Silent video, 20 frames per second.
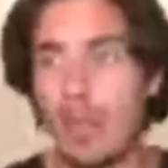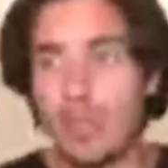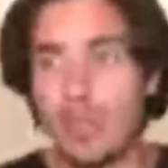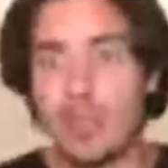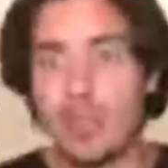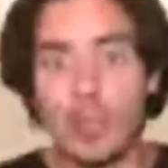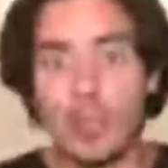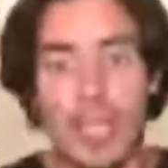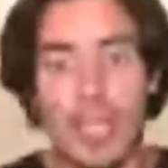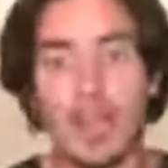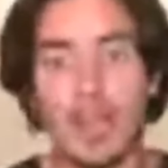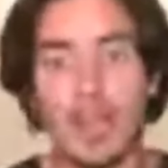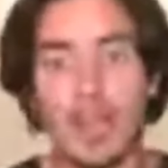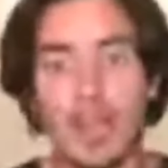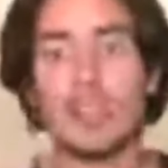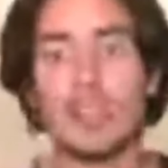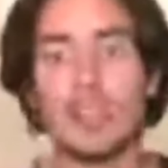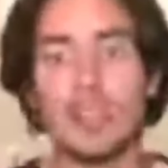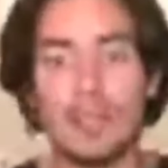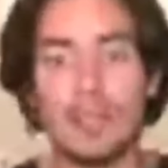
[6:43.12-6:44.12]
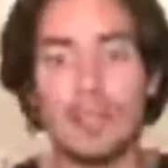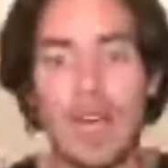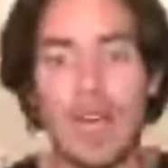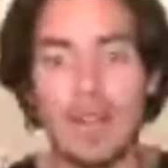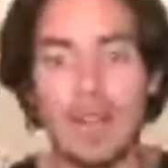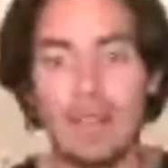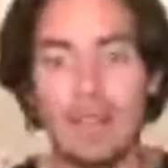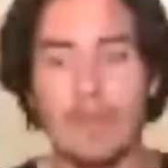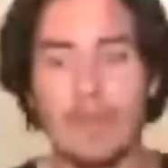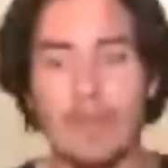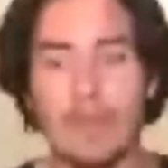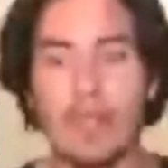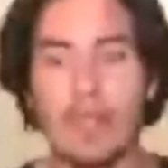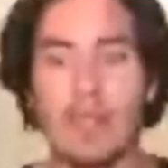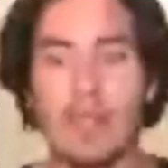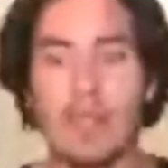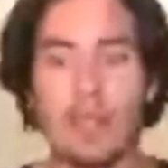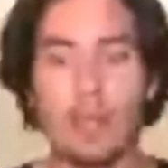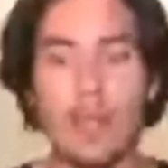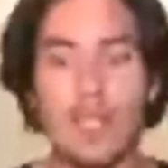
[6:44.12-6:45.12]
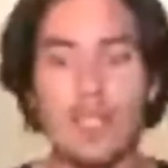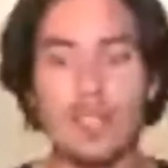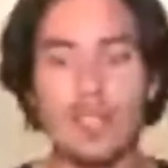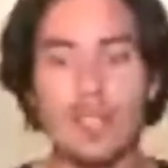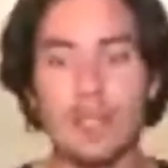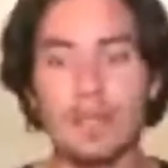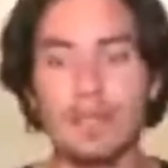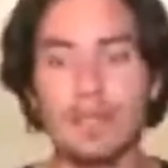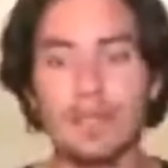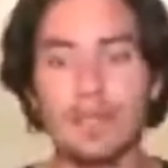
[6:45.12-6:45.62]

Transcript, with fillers: so they have to survive in that winter.